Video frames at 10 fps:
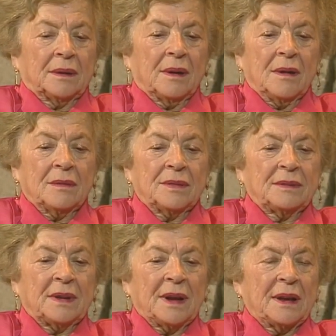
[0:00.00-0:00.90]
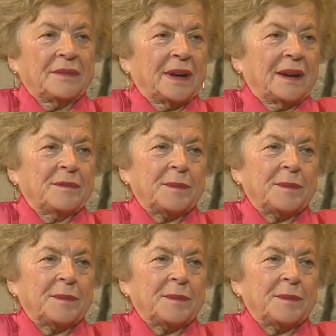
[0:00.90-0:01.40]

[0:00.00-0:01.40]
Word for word: oh, we will have enough